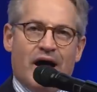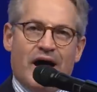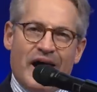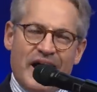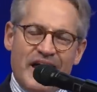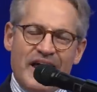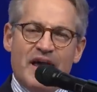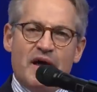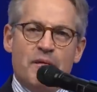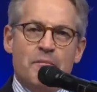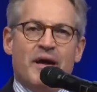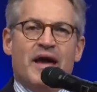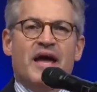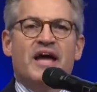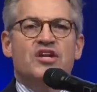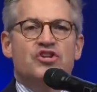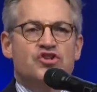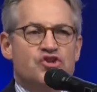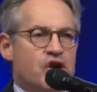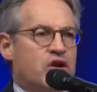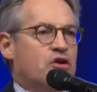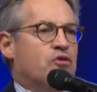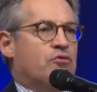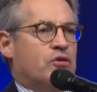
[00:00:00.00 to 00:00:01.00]
I am
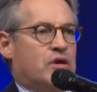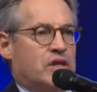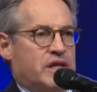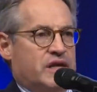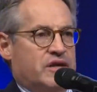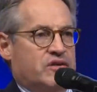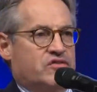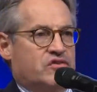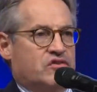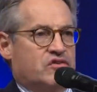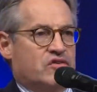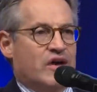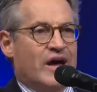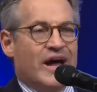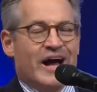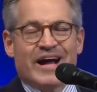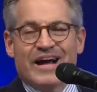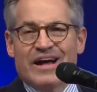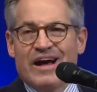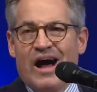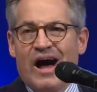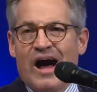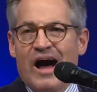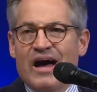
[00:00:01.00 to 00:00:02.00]
a generalist.
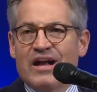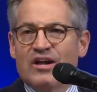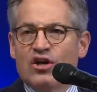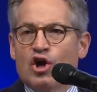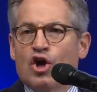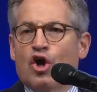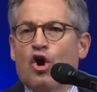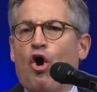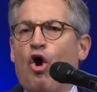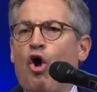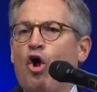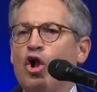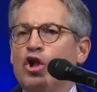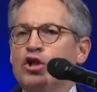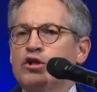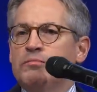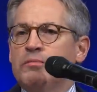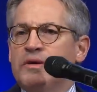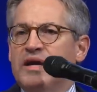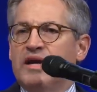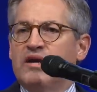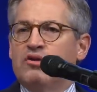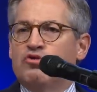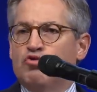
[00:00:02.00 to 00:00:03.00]
God
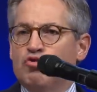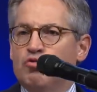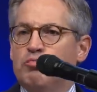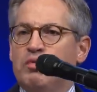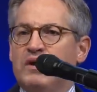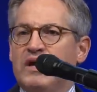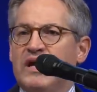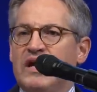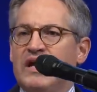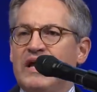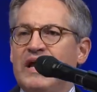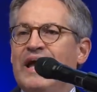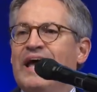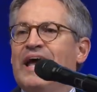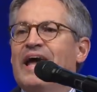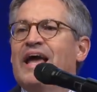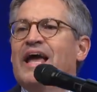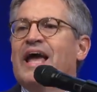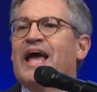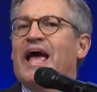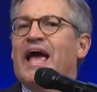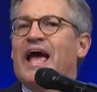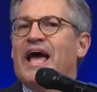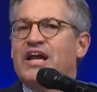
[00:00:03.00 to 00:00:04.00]
called me to be
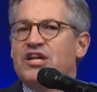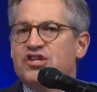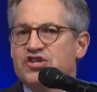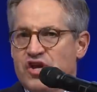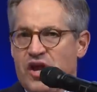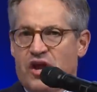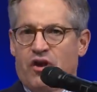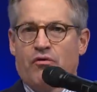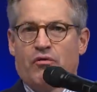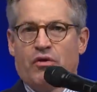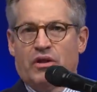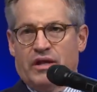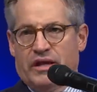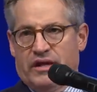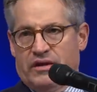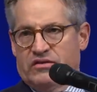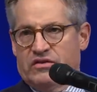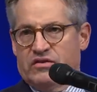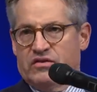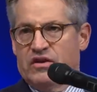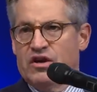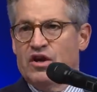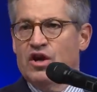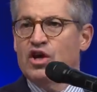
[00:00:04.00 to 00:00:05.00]
a
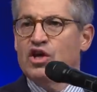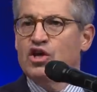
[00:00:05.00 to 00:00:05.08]
generalist.